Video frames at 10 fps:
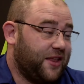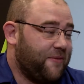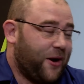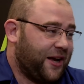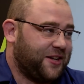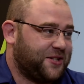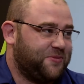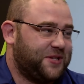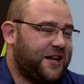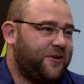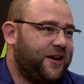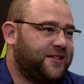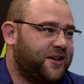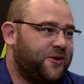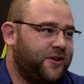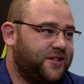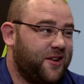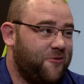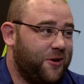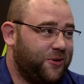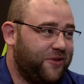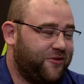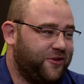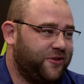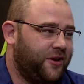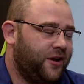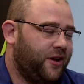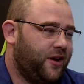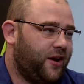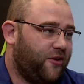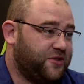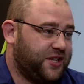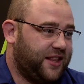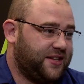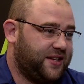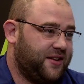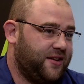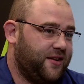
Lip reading: they're my customers anyway. So it's no real different. Obviously, there's